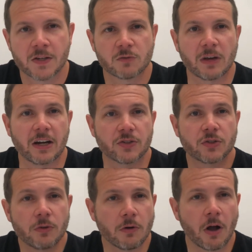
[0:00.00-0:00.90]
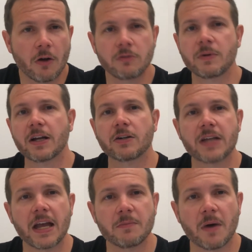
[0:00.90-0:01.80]
So we had our pseudocode, we had our
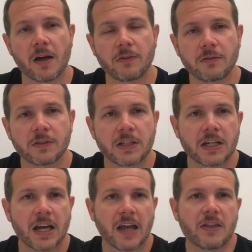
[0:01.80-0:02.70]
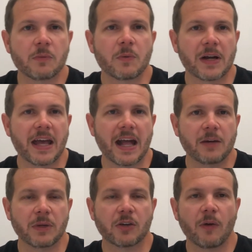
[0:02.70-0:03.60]
Yang model, and then we went ahead
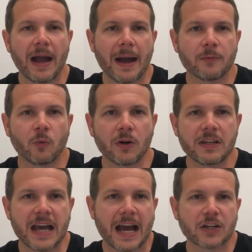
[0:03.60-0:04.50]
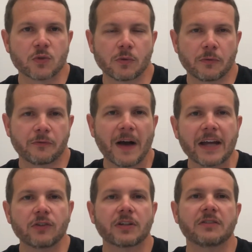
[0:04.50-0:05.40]
and we grabbed what are the actual
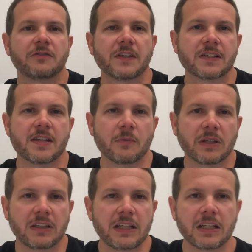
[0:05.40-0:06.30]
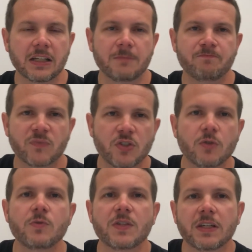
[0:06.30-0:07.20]
final configs that we needed
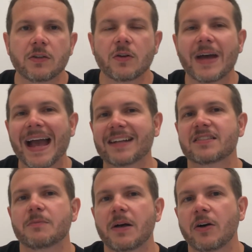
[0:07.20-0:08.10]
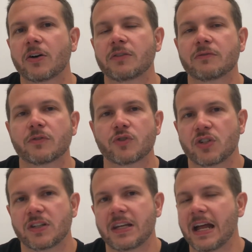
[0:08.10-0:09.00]
using the XML
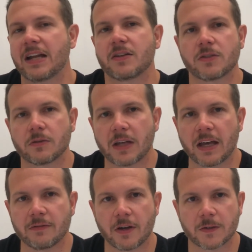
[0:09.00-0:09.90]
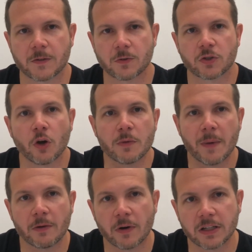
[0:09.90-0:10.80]
conversion that NSO gave us. So show me
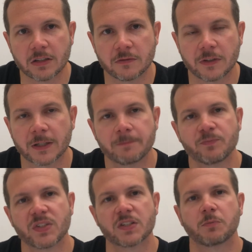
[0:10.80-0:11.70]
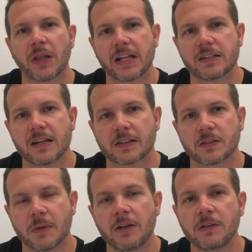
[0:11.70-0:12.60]
my running config, display it as
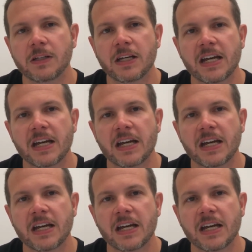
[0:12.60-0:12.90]
XML,